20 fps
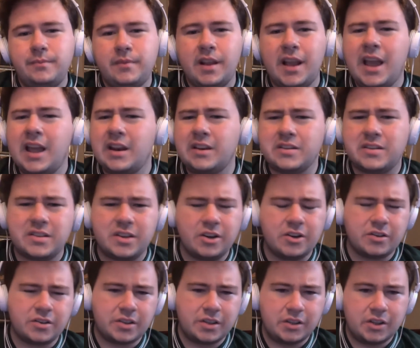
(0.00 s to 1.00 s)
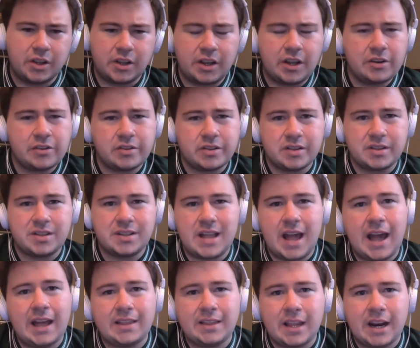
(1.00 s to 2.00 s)
And seriously, look, here's the
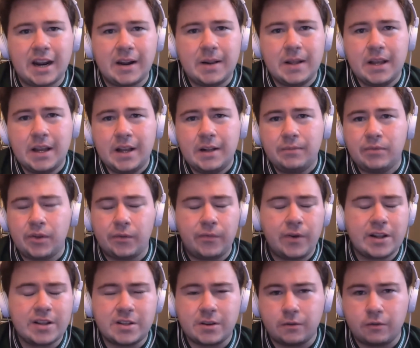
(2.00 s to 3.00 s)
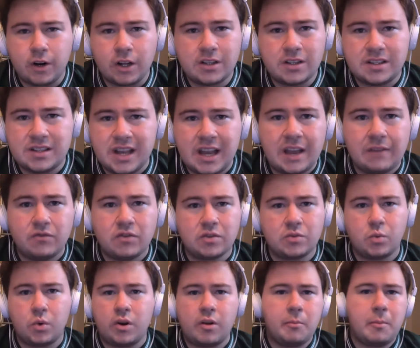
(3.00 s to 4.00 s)
stat that defensive runs saved
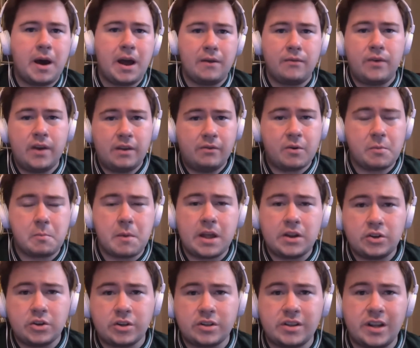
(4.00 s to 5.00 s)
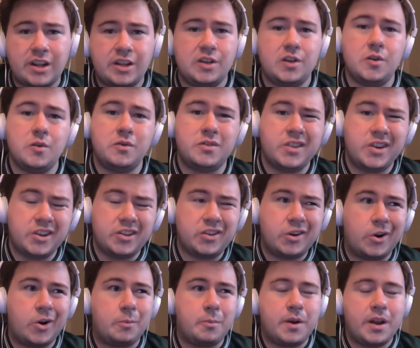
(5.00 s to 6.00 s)
is one of my favorite metrics that I use in
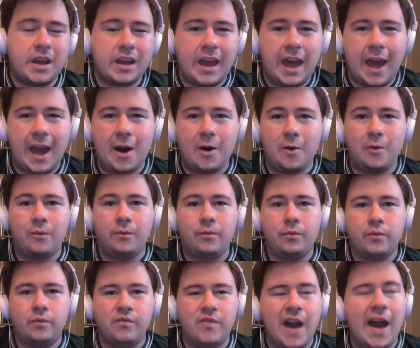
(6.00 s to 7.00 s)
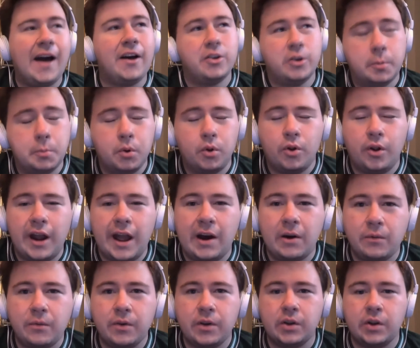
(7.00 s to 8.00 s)
determining how valuable an
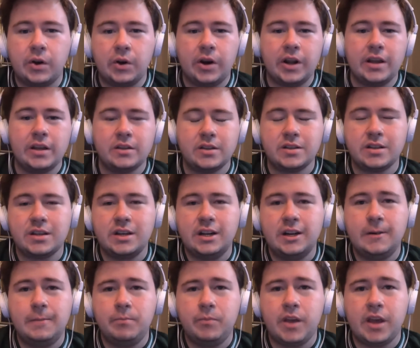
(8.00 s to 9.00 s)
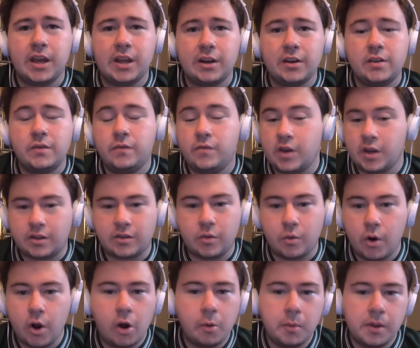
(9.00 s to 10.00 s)
outfielder is. And Victor
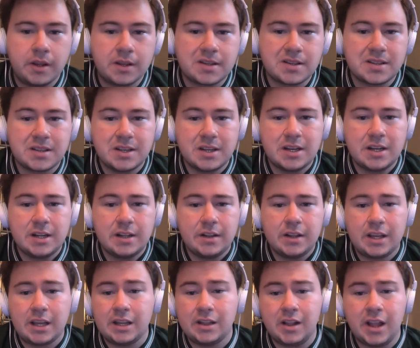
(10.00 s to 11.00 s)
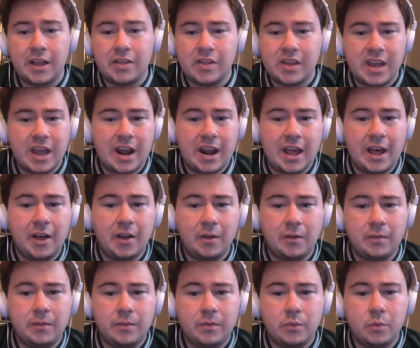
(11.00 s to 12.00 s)
Robles, he led the
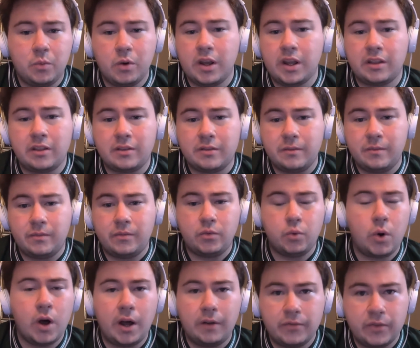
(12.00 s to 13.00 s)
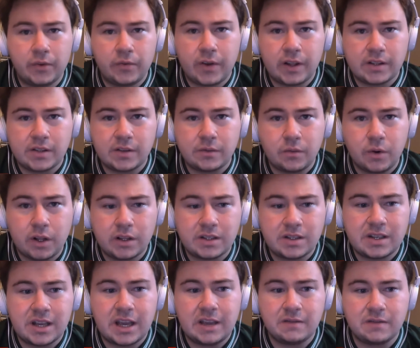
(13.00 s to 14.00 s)
NL with 12 defensive run
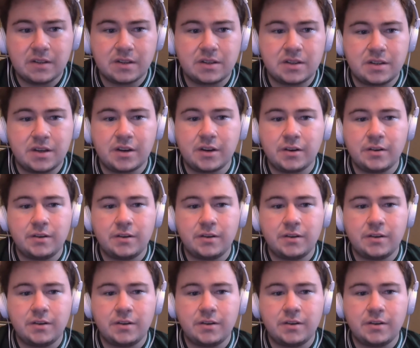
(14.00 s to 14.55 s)
saves this year.